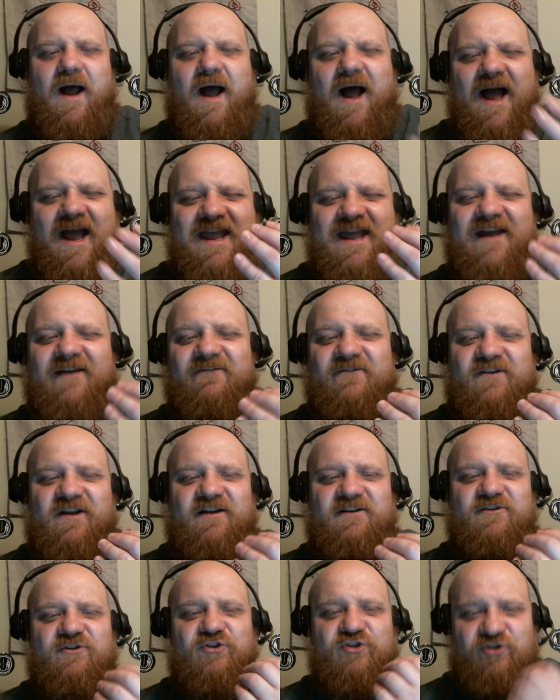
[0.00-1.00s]
I have
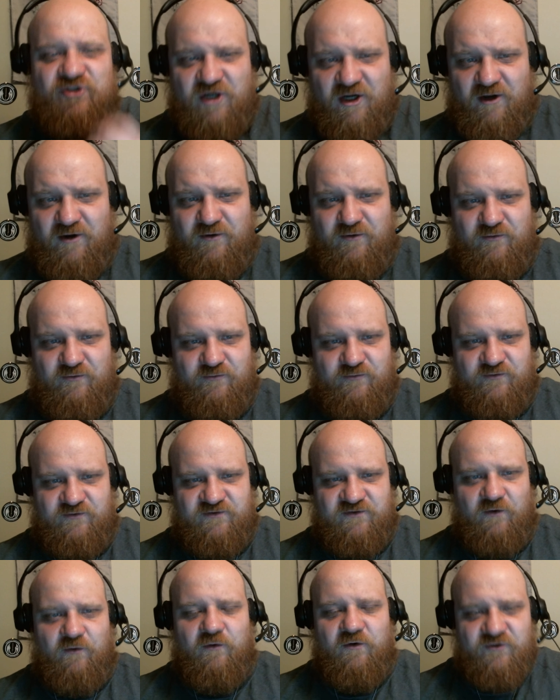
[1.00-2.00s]
done
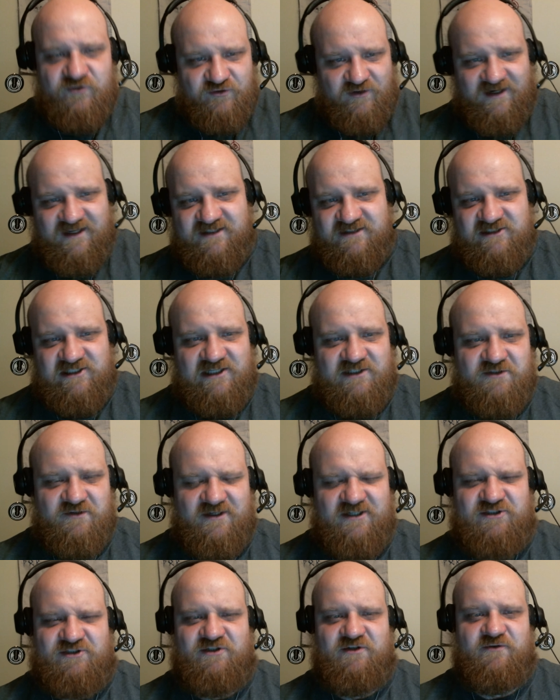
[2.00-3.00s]
shows on
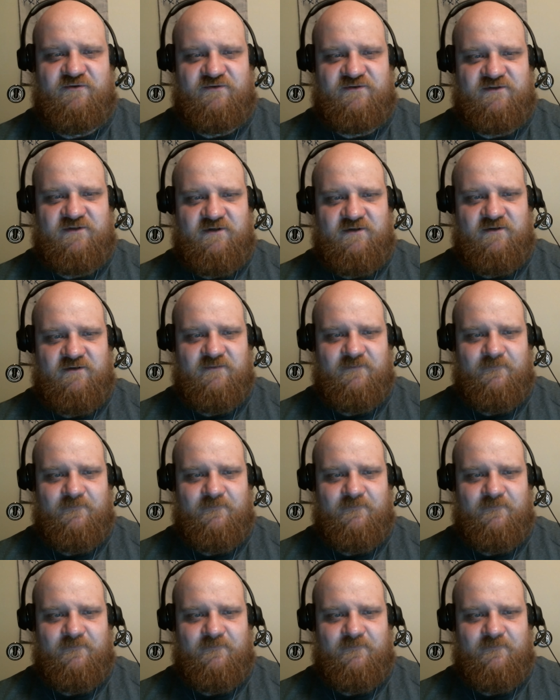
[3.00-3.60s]
transgender issues.